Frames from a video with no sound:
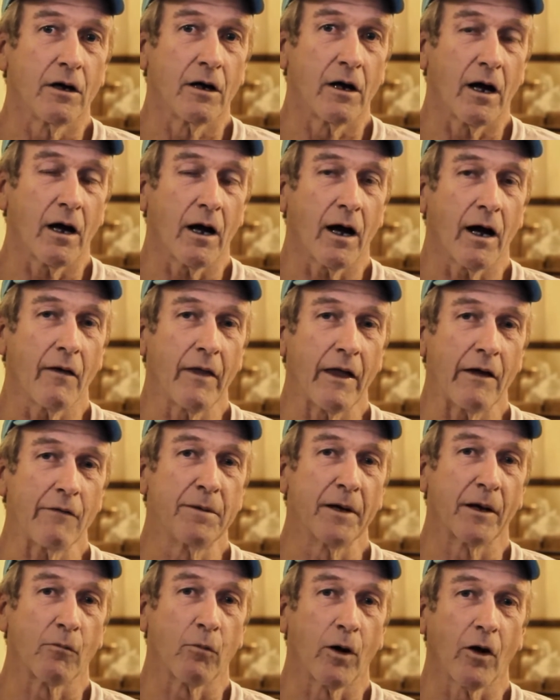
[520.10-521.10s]
And they've
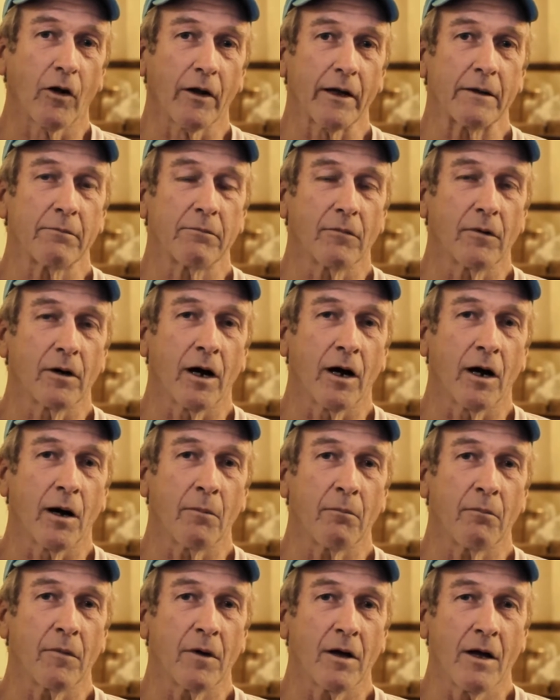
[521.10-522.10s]
been really
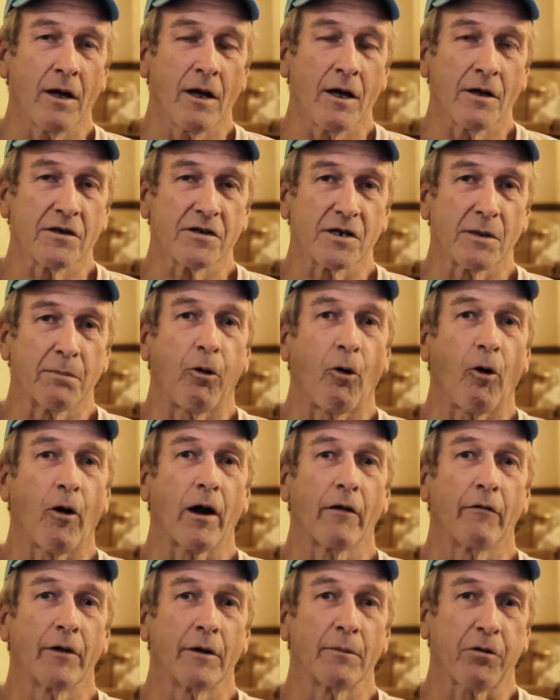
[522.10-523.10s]

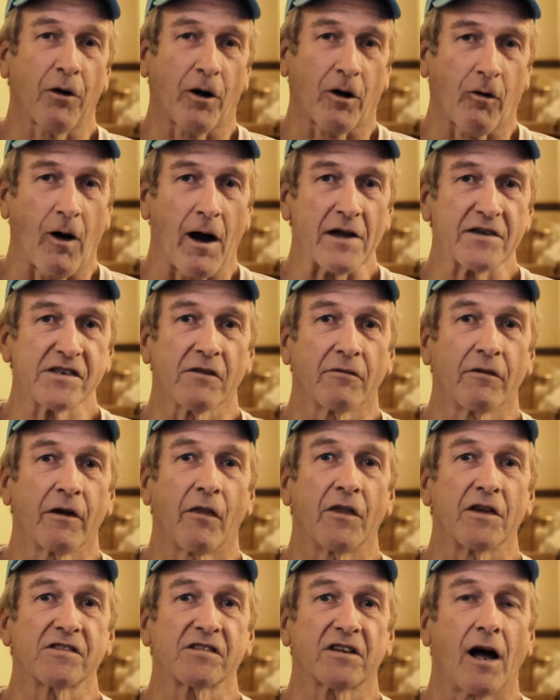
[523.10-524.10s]
supportive and progressive in
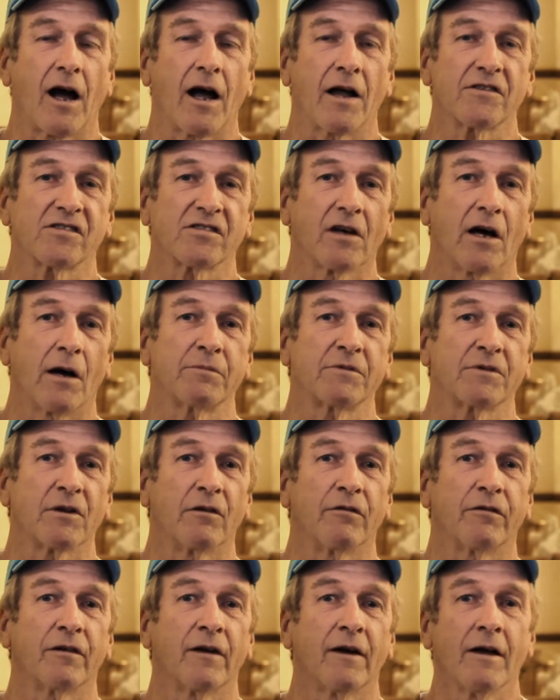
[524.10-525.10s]
this concept of
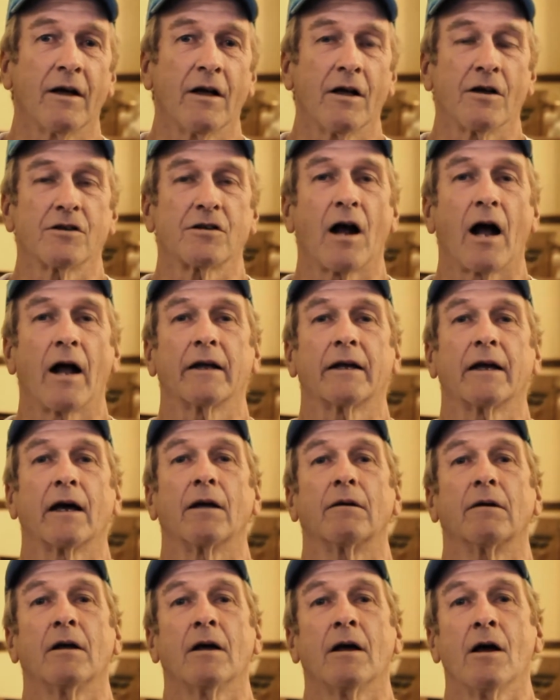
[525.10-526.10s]
trying to get
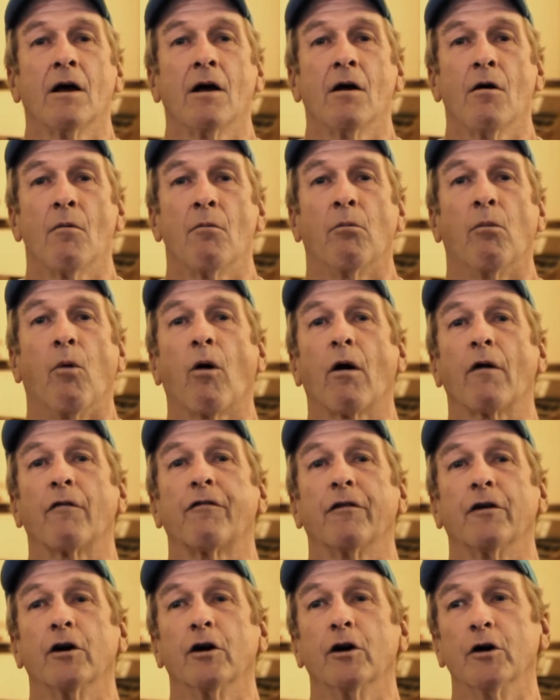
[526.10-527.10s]
more
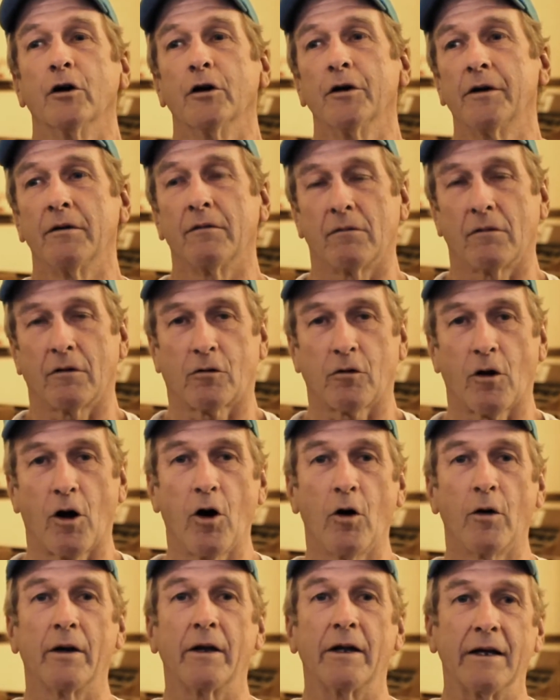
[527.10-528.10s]
food
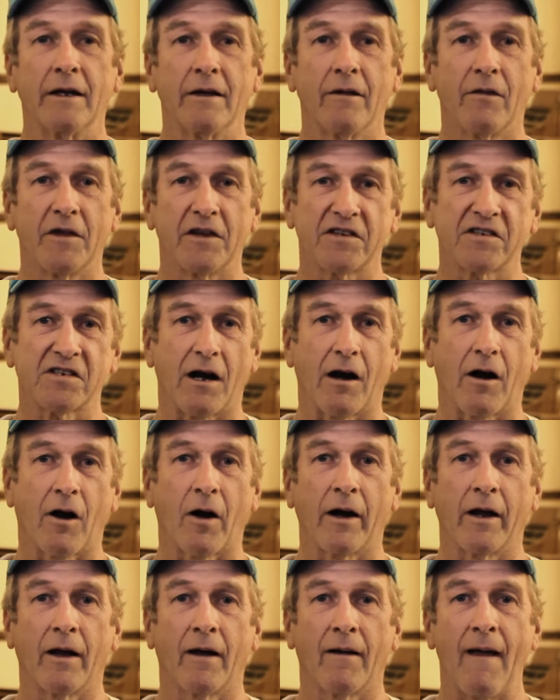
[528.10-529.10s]
grown in this
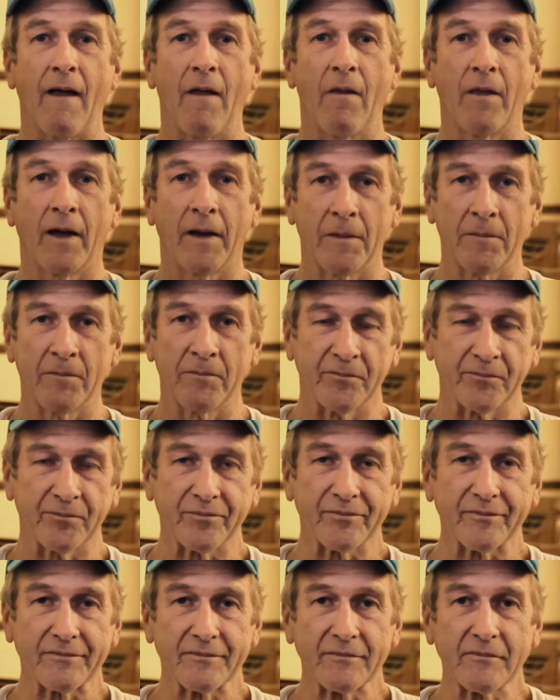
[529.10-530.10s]
area and then
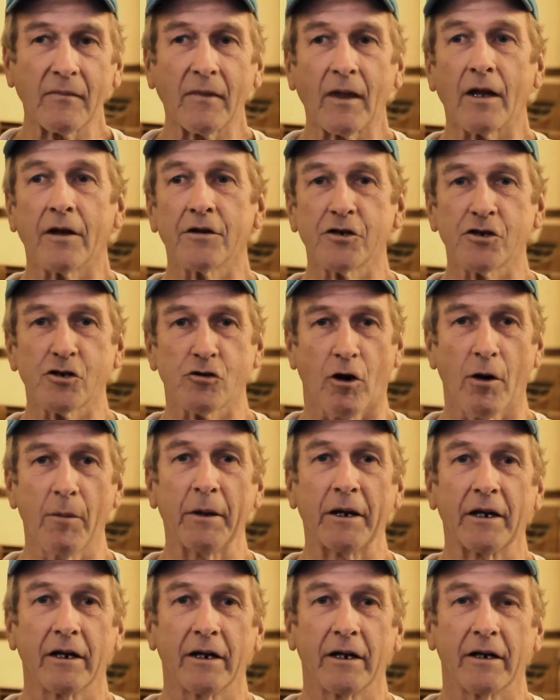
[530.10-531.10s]

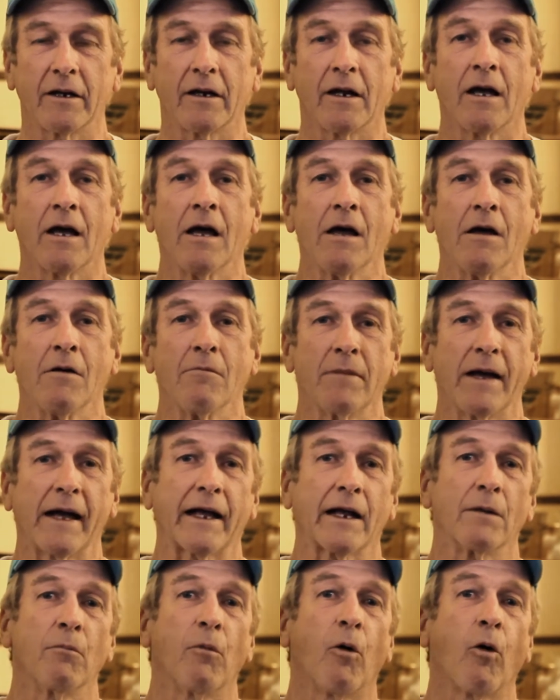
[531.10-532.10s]
distributing it,
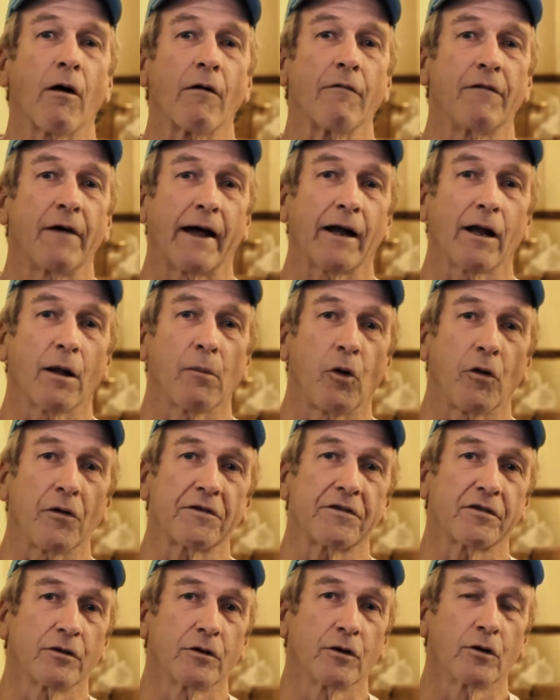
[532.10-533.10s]
making it more available
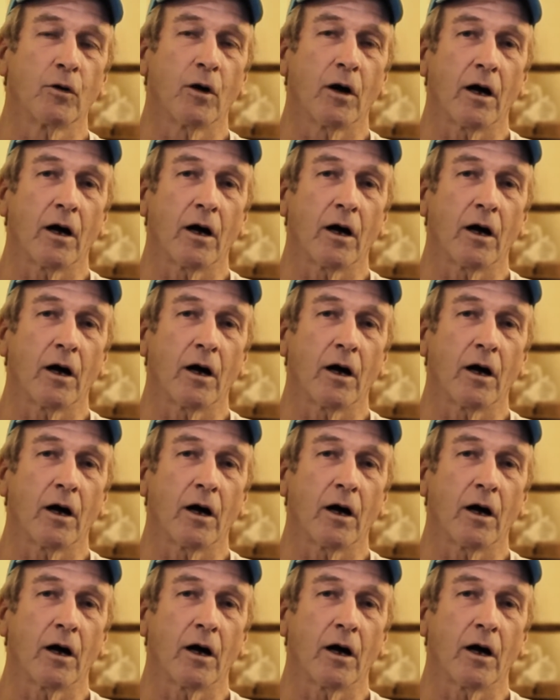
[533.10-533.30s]
to